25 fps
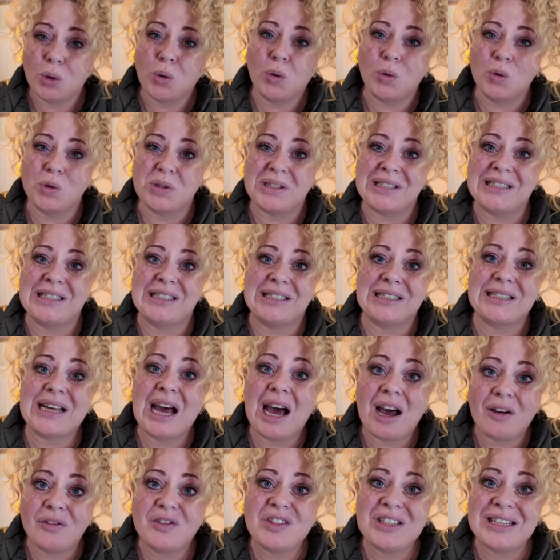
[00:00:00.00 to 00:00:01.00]
horses
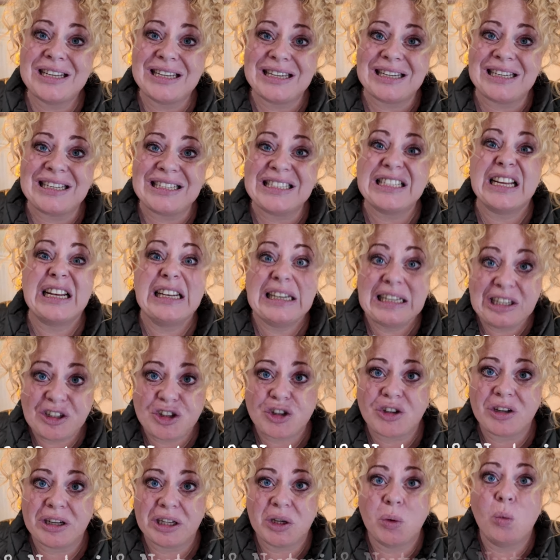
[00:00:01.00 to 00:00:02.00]
have to eat
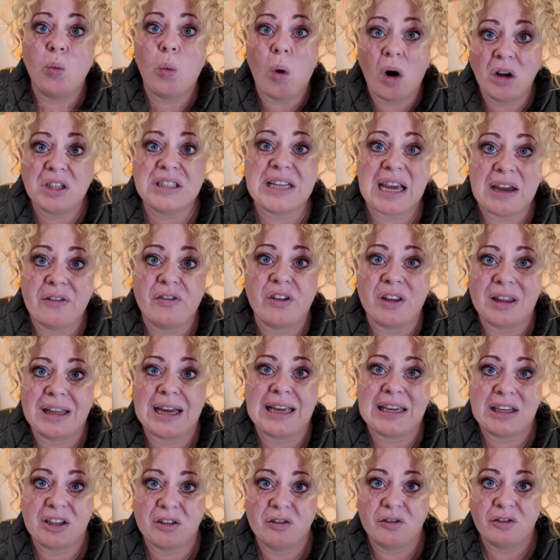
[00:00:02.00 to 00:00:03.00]
literally whatever
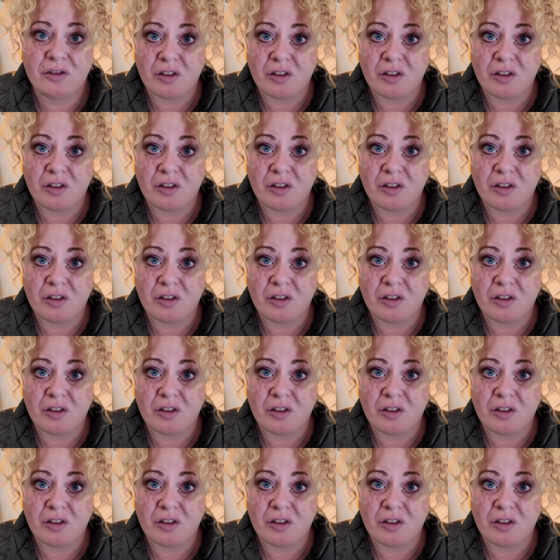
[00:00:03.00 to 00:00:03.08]
they can